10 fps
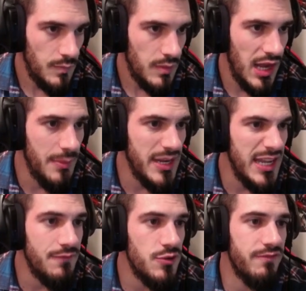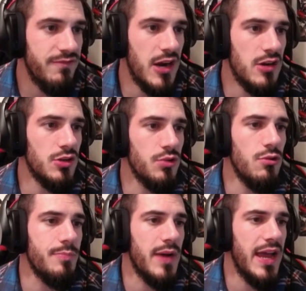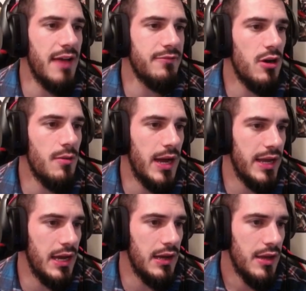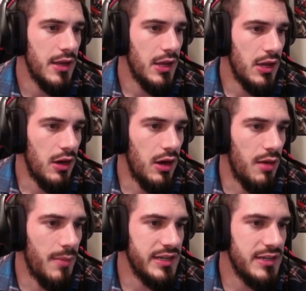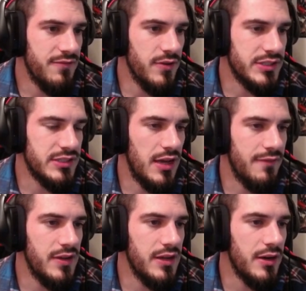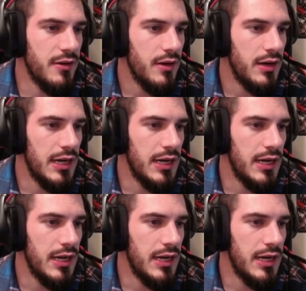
I'm going to give you Feral Group. I have all my different stuff in here.